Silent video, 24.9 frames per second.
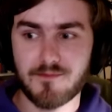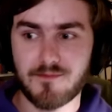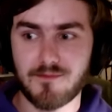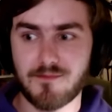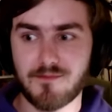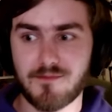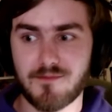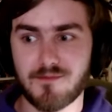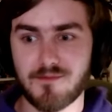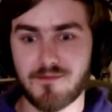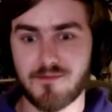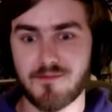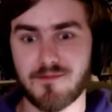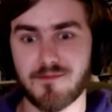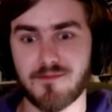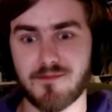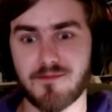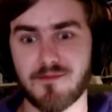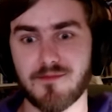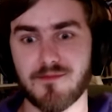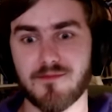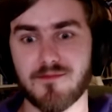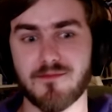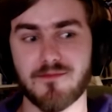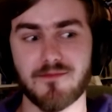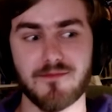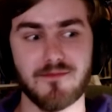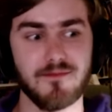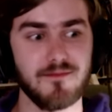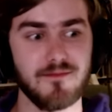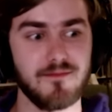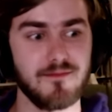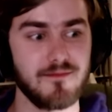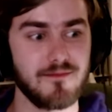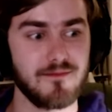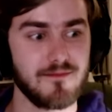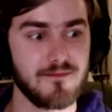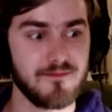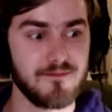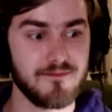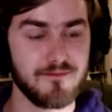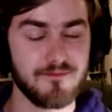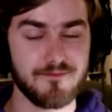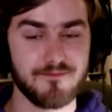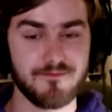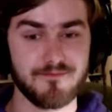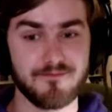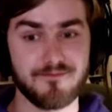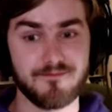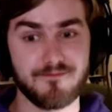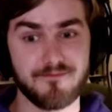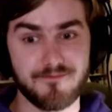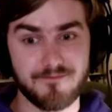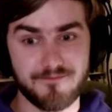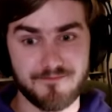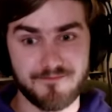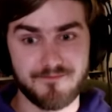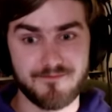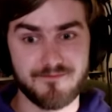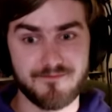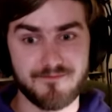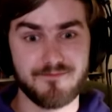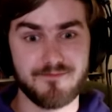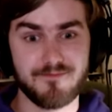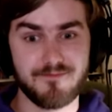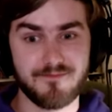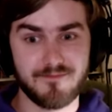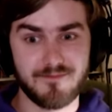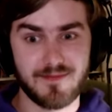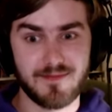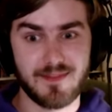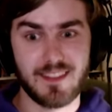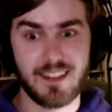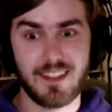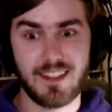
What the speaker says: The person shown says nothing.